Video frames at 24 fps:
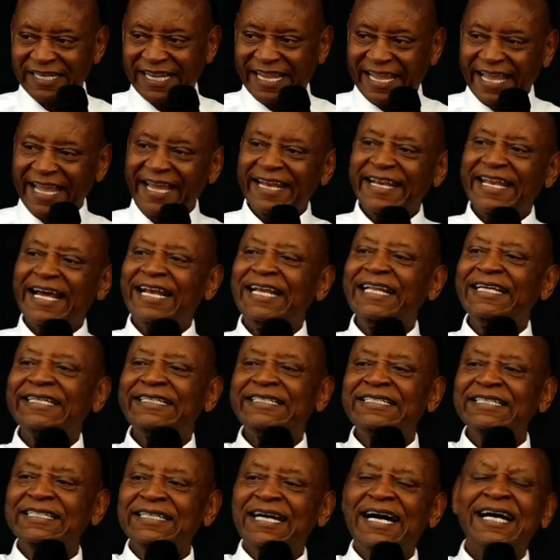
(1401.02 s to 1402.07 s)
and a
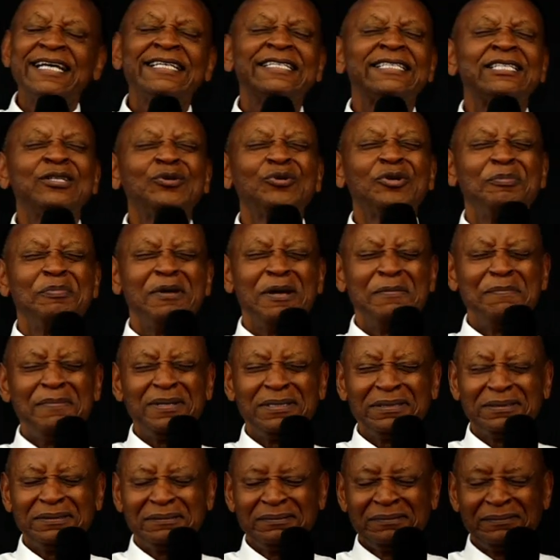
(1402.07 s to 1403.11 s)
lady, I still remember.
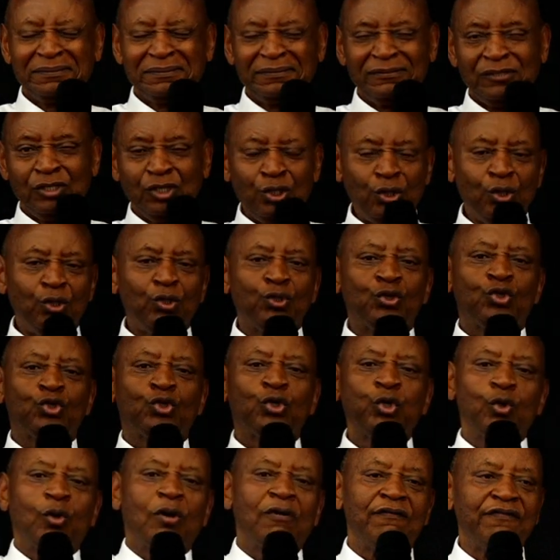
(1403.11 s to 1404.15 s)

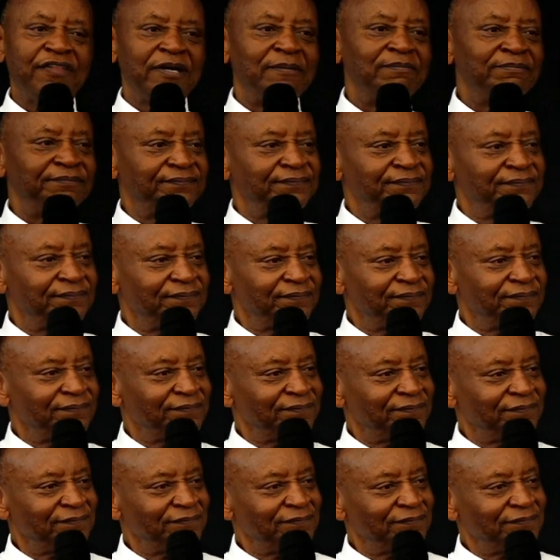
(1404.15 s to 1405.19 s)
Two of them
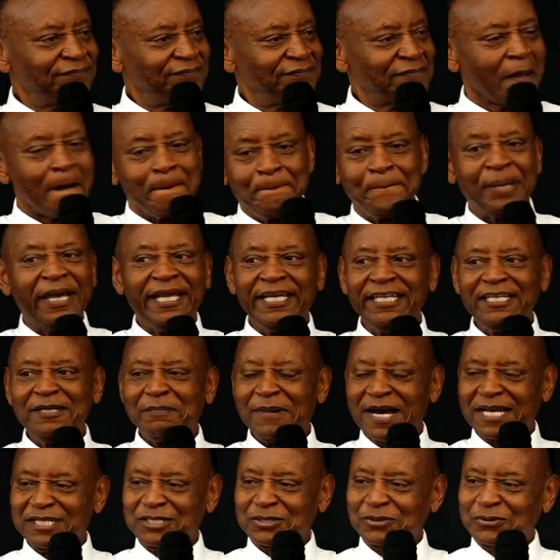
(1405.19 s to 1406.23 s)
paid
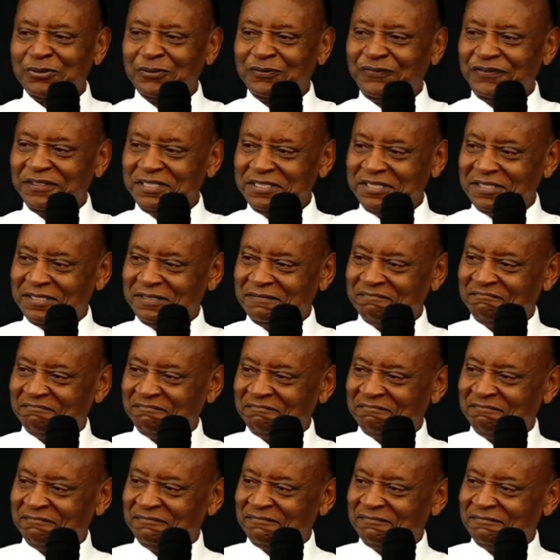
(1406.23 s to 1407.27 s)
my school fees.
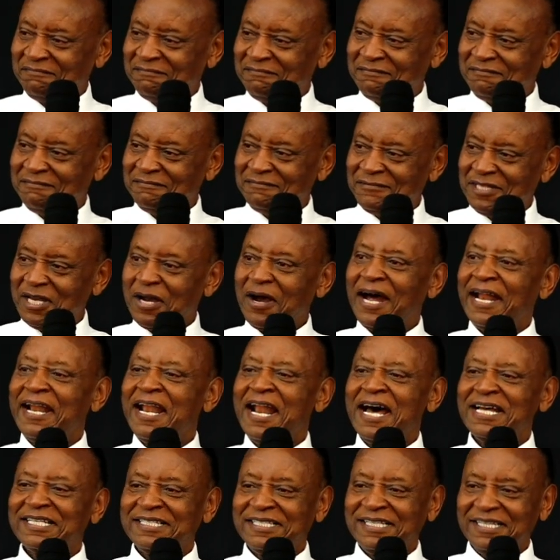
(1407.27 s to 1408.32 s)
There are
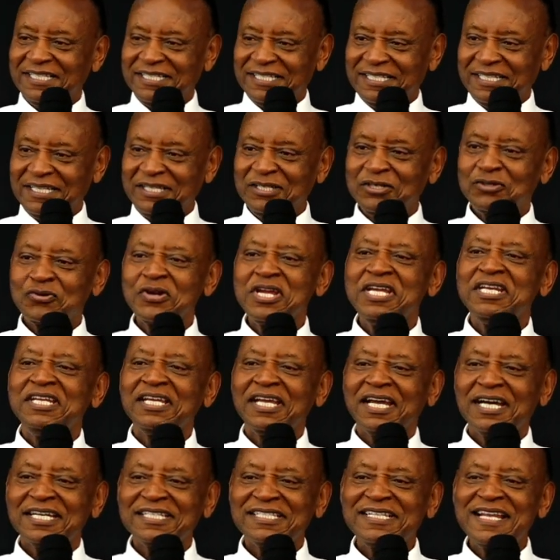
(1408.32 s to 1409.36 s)
nurses
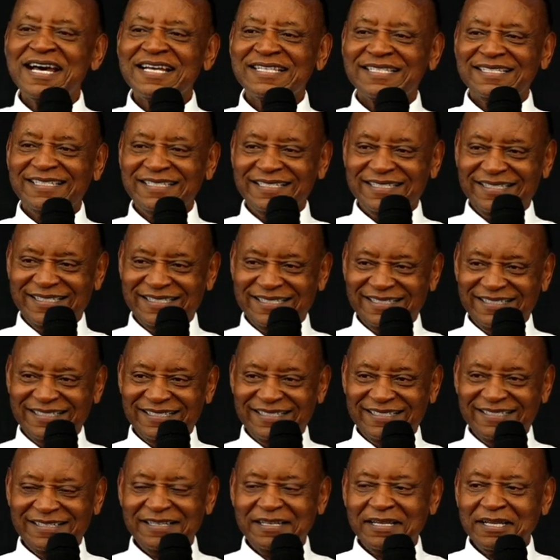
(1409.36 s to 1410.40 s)
training as nurses.
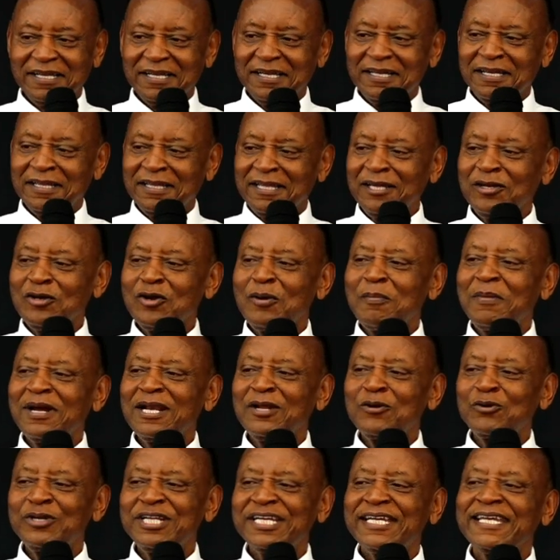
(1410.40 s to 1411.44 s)
They normally
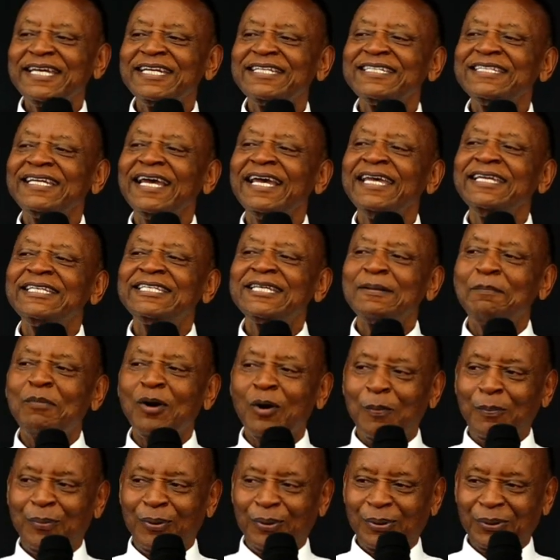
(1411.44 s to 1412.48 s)
would get eight
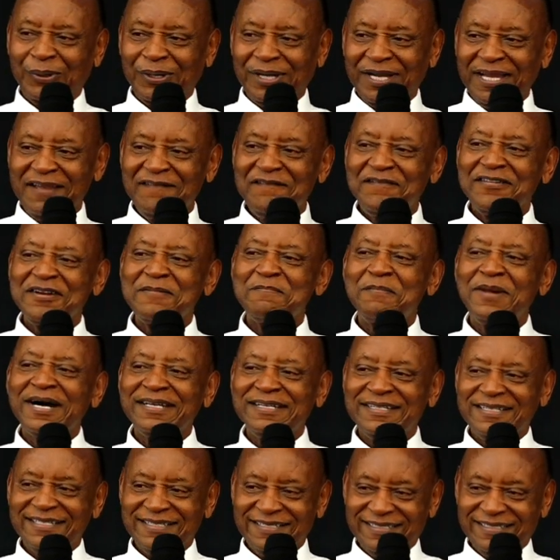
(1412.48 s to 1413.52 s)
bob every month.